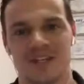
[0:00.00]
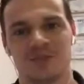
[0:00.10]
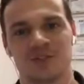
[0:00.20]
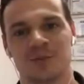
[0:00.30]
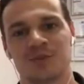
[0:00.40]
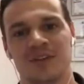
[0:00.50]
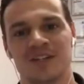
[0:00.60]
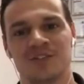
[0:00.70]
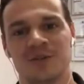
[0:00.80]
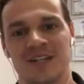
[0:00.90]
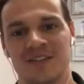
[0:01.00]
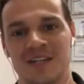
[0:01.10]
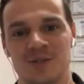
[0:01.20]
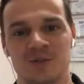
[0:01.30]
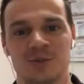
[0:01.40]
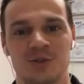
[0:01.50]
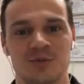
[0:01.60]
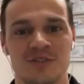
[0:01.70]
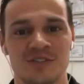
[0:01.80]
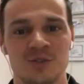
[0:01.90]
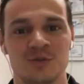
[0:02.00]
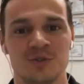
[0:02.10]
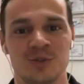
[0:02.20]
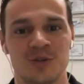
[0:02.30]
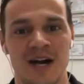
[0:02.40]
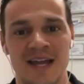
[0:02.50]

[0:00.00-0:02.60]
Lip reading: Thank you so much for that, Joey. And thank you so much for this interview.